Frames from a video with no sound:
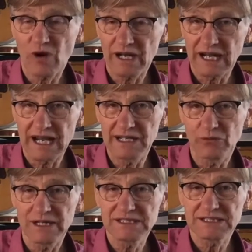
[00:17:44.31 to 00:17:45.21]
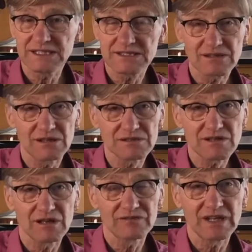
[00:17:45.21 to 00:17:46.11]
And he writes these songs
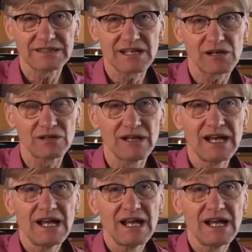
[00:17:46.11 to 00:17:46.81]
that they tell